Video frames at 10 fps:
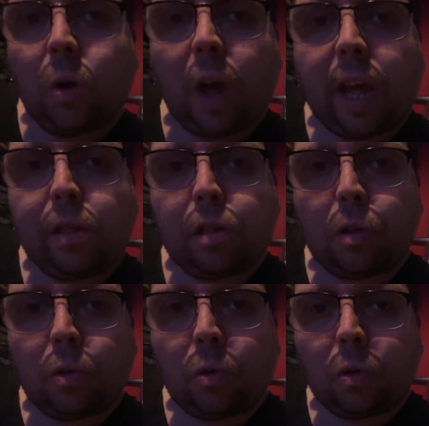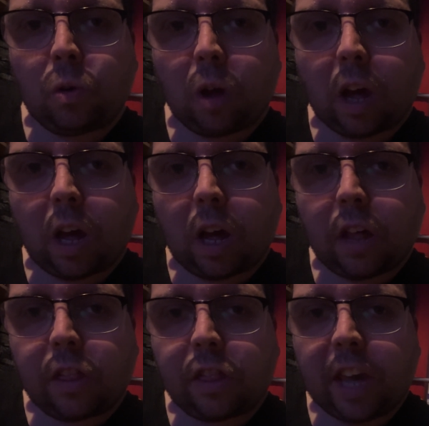into a
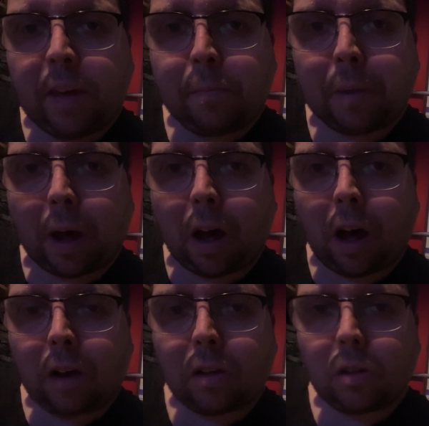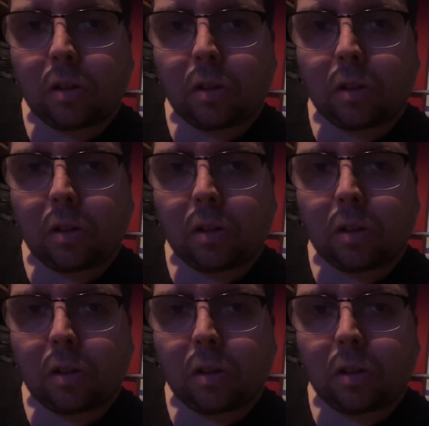theme park,